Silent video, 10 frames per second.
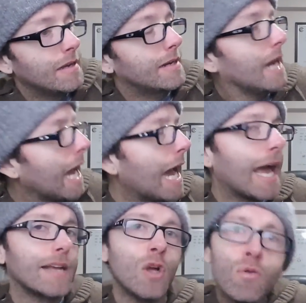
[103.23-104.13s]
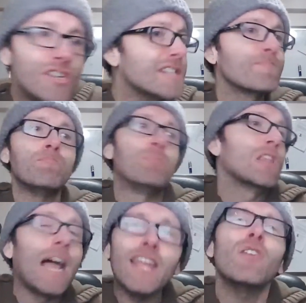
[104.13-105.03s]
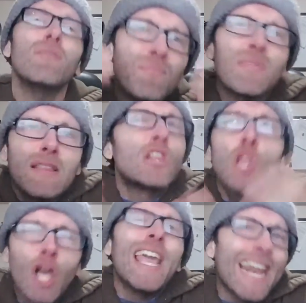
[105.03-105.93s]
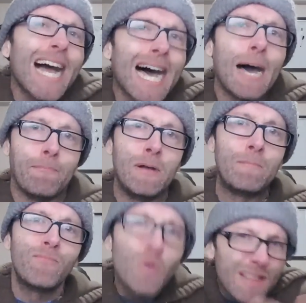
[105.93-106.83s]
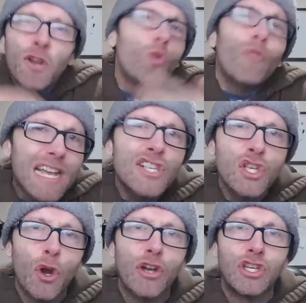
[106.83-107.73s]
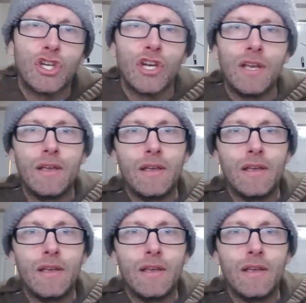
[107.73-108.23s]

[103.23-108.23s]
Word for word: God, don't just, you know, look it up. Do a little research.